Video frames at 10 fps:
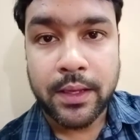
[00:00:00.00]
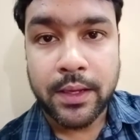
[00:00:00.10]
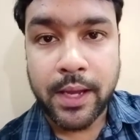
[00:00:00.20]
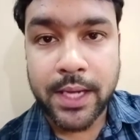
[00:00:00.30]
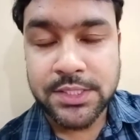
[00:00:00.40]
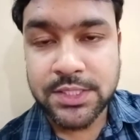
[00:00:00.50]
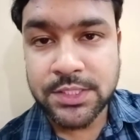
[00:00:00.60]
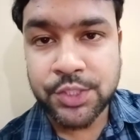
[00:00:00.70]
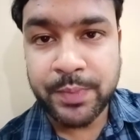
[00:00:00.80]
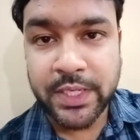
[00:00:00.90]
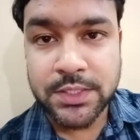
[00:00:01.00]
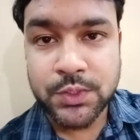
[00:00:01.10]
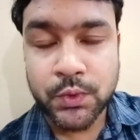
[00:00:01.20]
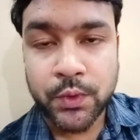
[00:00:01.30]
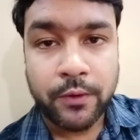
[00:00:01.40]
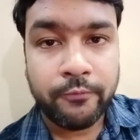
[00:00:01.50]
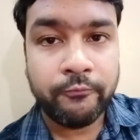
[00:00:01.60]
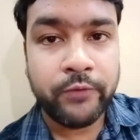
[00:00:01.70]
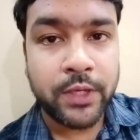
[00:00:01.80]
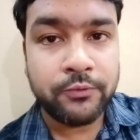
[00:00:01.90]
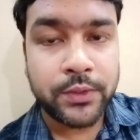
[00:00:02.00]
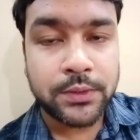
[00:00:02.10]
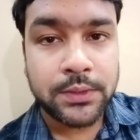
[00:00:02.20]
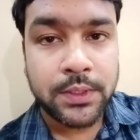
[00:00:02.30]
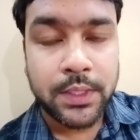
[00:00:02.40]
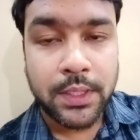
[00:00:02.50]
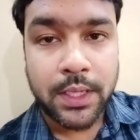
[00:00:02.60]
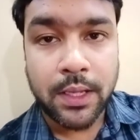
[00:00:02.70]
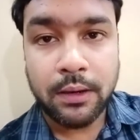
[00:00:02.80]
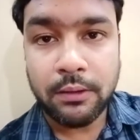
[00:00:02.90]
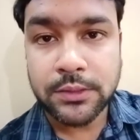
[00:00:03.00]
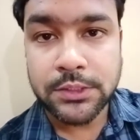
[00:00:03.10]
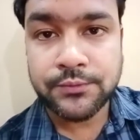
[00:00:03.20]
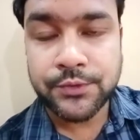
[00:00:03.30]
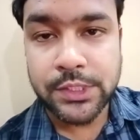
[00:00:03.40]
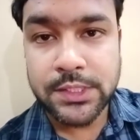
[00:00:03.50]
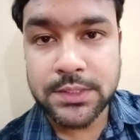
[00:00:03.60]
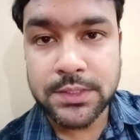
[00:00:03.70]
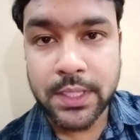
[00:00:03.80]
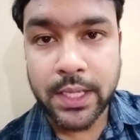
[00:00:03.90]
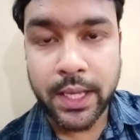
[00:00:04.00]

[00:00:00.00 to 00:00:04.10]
at such a place where were a lot of trees,